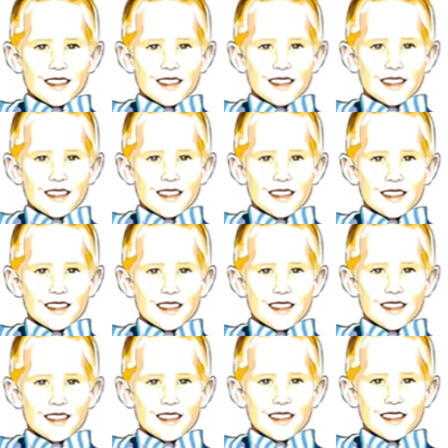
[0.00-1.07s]

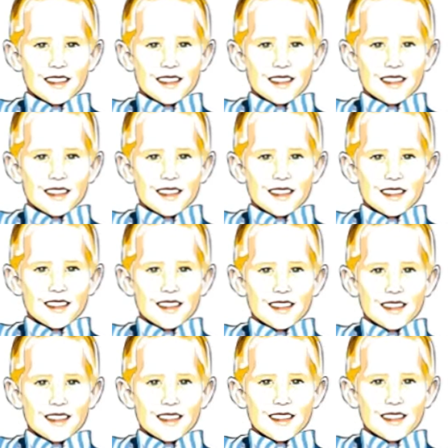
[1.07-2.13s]

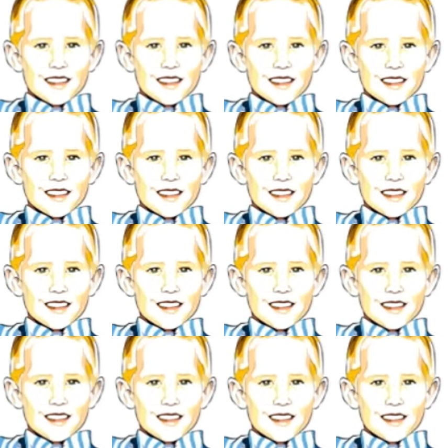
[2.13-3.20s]

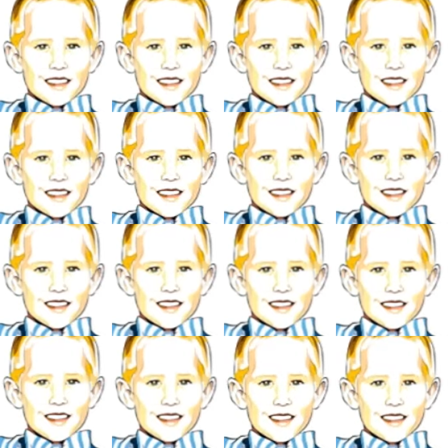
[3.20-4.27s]

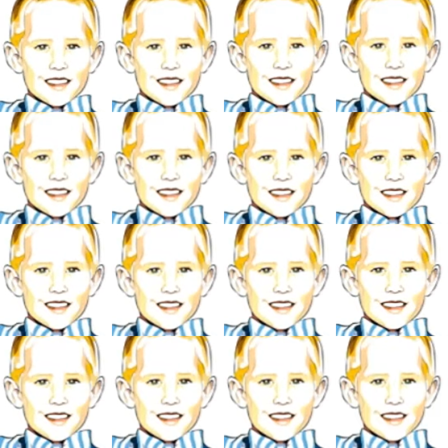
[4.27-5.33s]

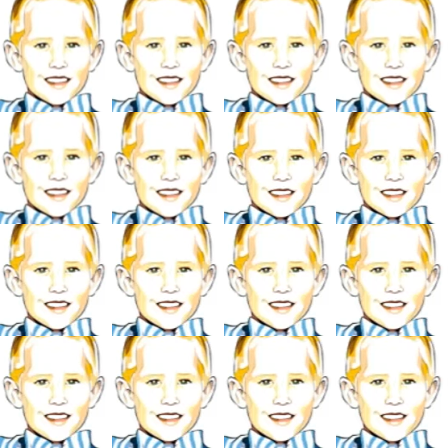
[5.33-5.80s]
[no speech]